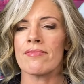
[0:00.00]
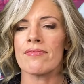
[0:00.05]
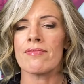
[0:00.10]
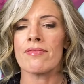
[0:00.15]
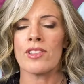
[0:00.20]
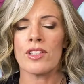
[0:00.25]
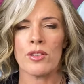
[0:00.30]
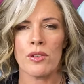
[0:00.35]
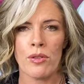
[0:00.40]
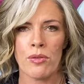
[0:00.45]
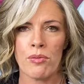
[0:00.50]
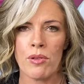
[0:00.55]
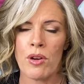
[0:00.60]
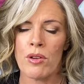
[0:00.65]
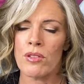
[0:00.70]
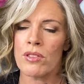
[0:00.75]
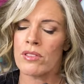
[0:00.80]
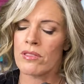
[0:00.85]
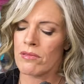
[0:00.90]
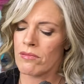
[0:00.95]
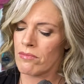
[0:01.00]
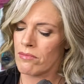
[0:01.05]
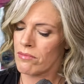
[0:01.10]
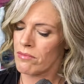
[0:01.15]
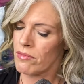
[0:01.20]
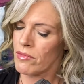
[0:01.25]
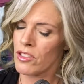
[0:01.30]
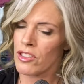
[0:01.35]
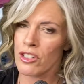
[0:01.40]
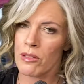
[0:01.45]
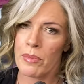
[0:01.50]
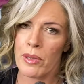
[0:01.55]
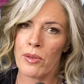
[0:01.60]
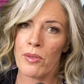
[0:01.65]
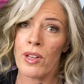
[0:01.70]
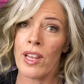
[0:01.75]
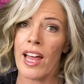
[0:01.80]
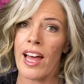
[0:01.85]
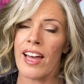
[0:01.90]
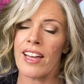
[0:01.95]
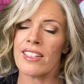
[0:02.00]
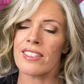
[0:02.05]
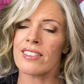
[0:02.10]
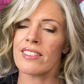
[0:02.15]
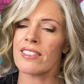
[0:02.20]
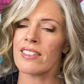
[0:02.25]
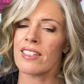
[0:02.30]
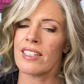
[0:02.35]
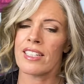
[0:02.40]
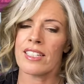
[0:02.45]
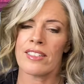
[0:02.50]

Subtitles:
Your throat should be relaxed.